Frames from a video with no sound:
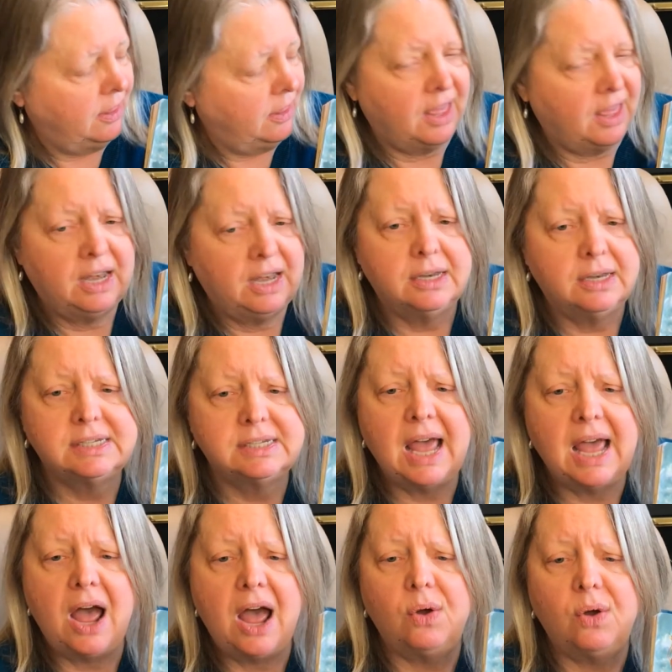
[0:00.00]
Then
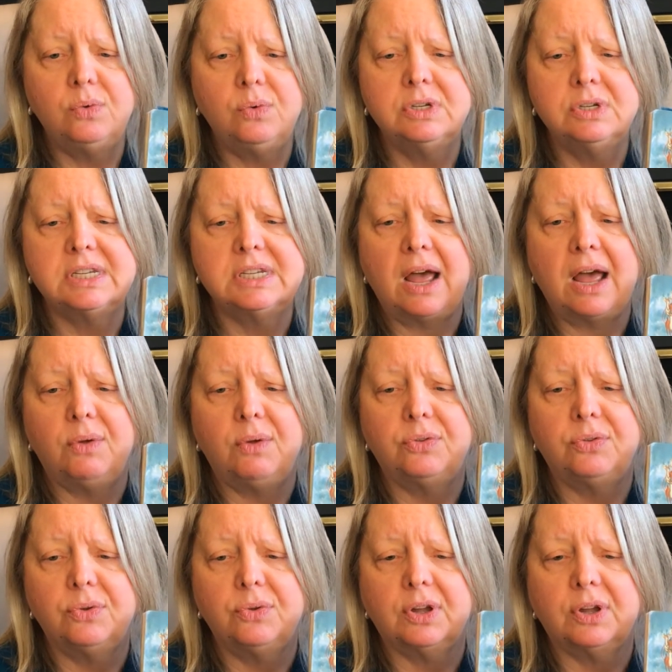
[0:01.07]
down, down
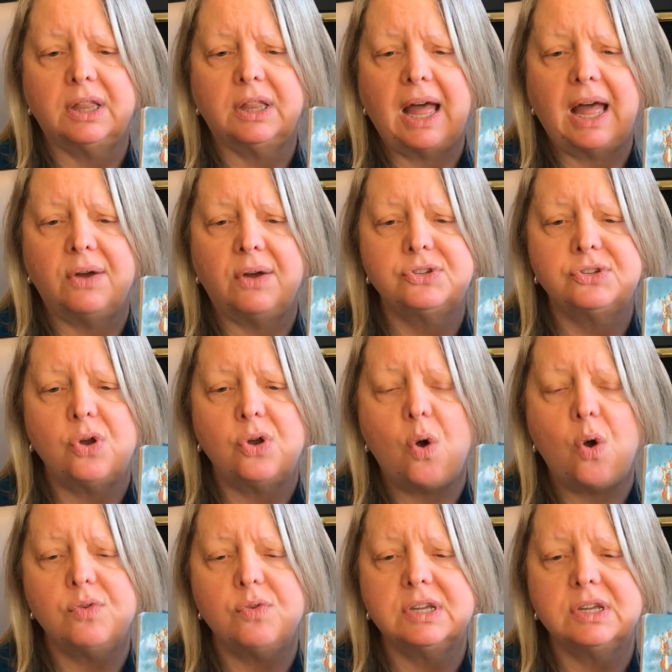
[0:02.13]
through the clouds and
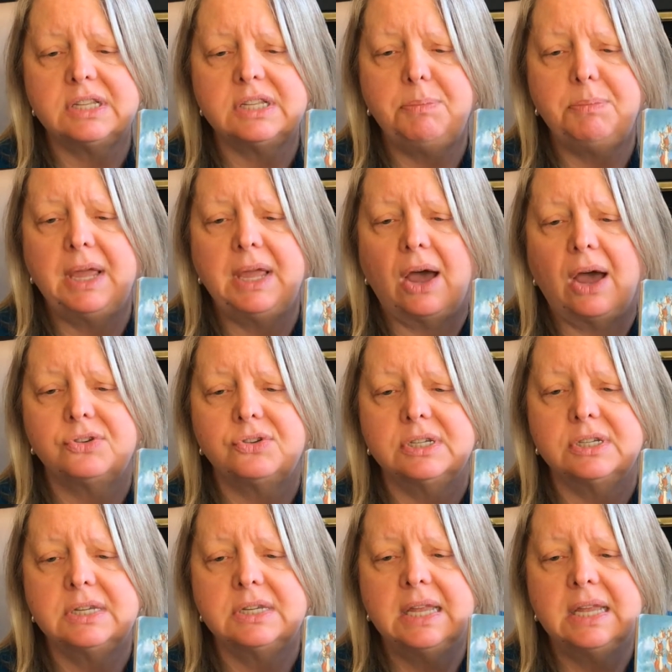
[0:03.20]
over the sleeping
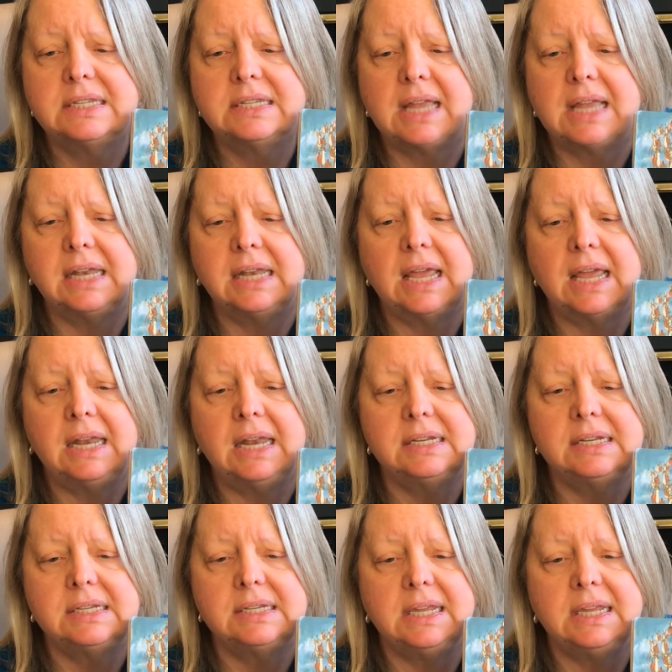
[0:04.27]
houses, Santa and
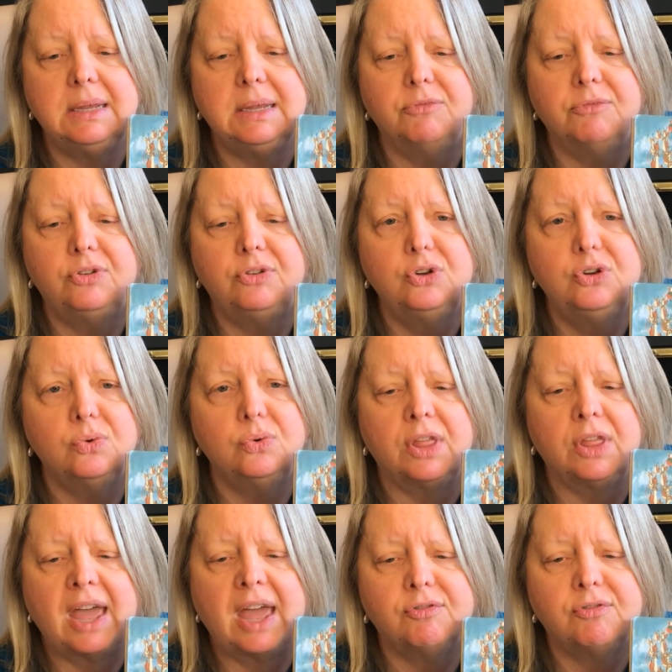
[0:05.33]
his team flew
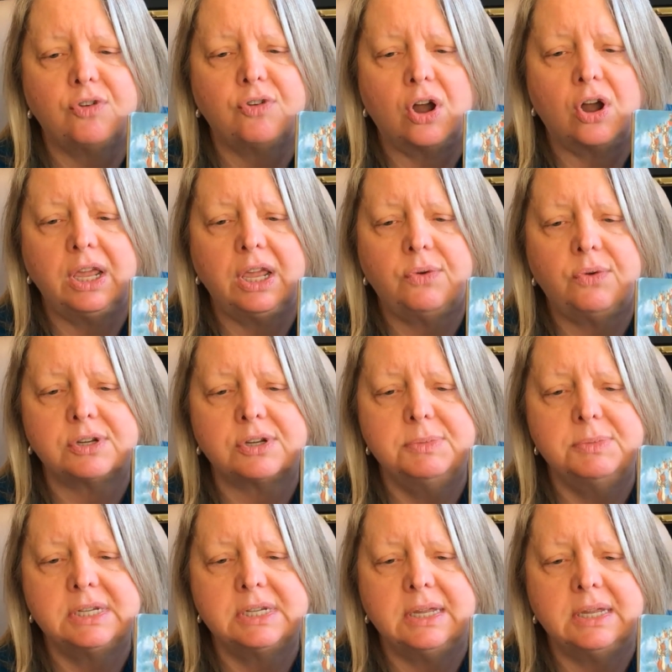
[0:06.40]
on that foggy
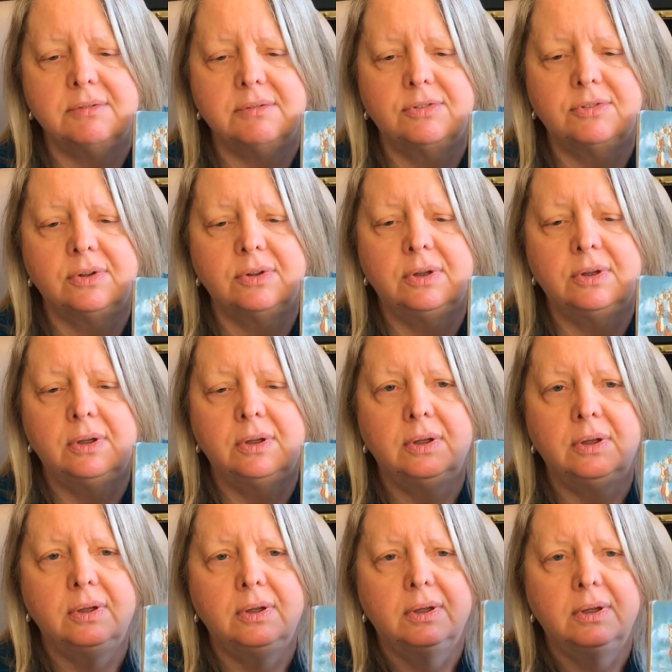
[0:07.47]
Christmas Eve.
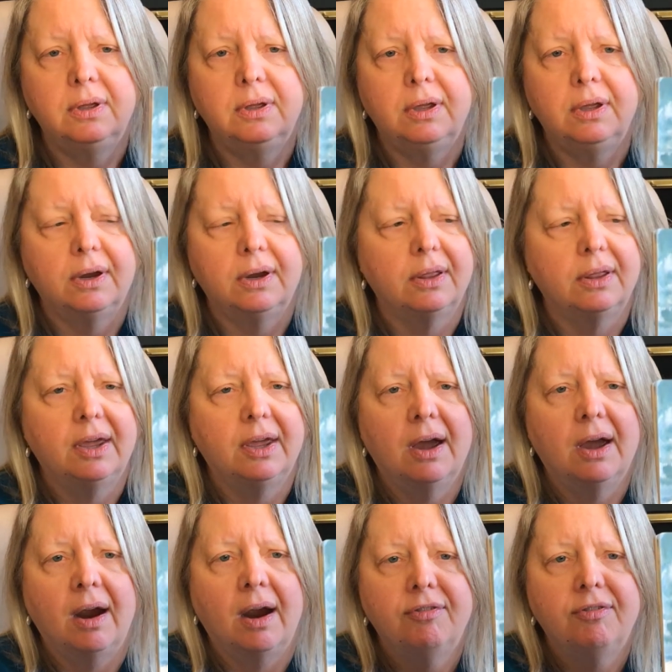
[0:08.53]
There they
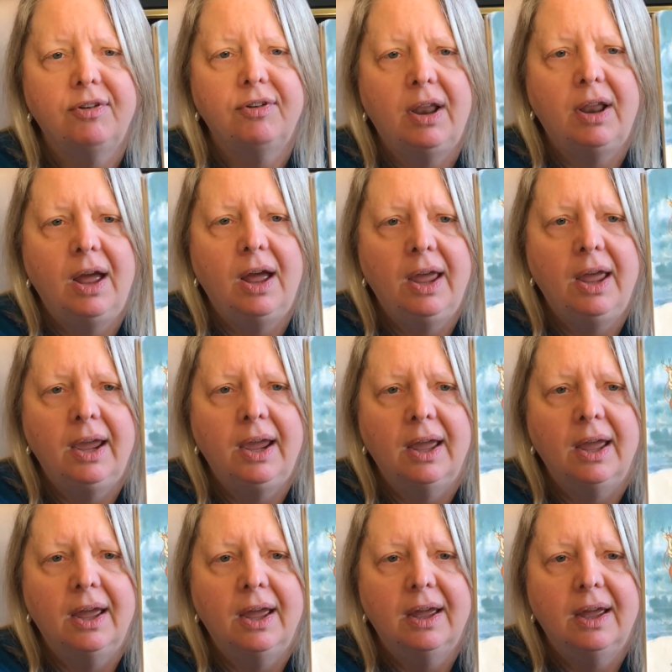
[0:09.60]
are, flying.